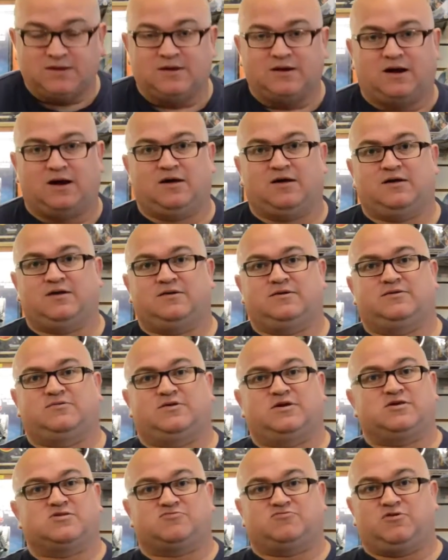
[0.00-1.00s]
And
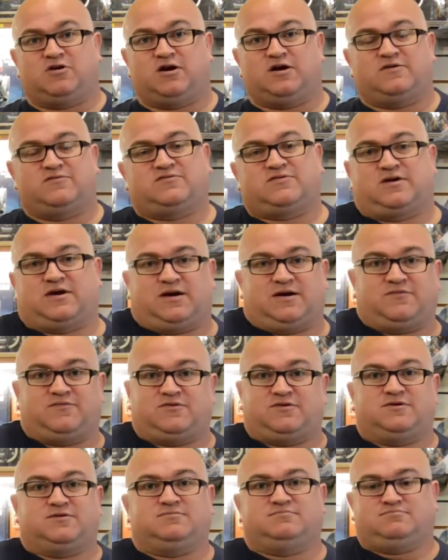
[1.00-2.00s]
these arrived out of
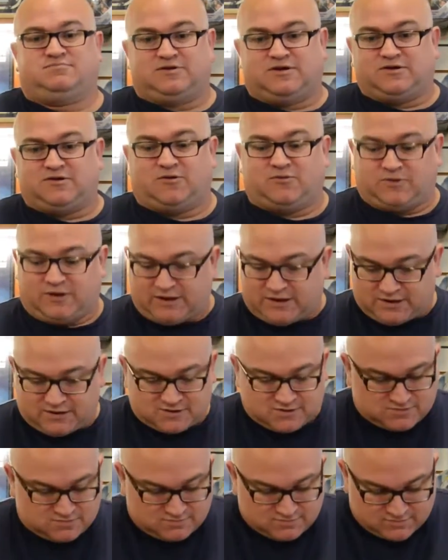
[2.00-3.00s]
a little old
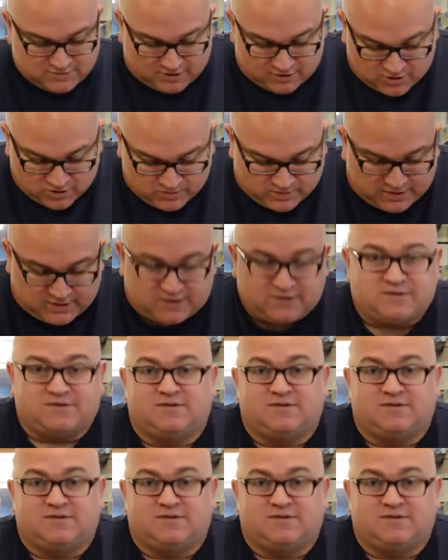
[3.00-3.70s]
lady's carrier bag.